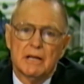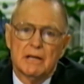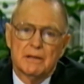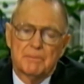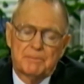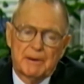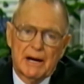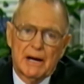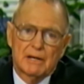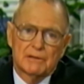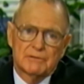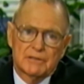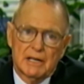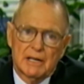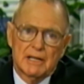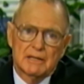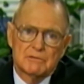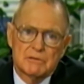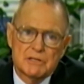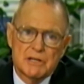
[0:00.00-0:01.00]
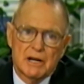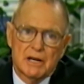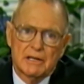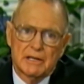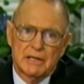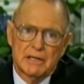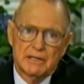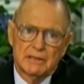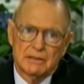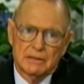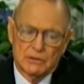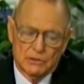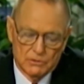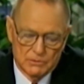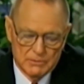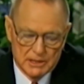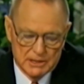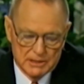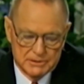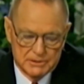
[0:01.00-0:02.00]
The power of God was there to heal the
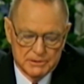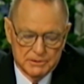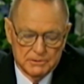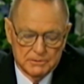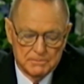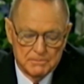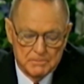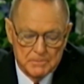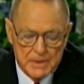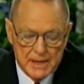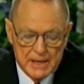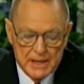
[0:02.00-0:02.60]
whole multitude.